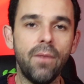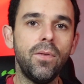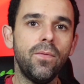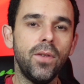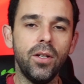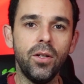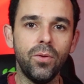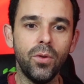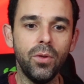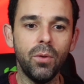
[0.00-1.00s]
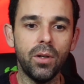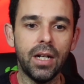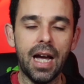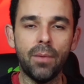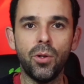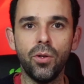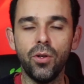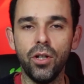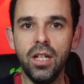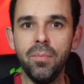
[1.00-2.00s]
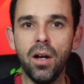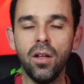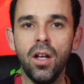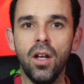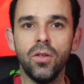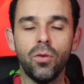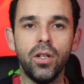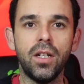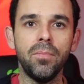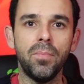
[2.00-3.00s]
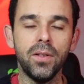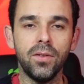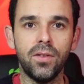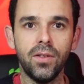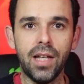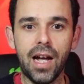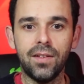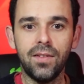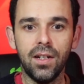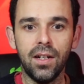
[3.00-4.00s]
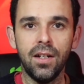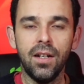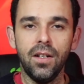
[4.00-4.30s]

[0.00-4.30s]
every video you do, you want to capture their email so you can build that,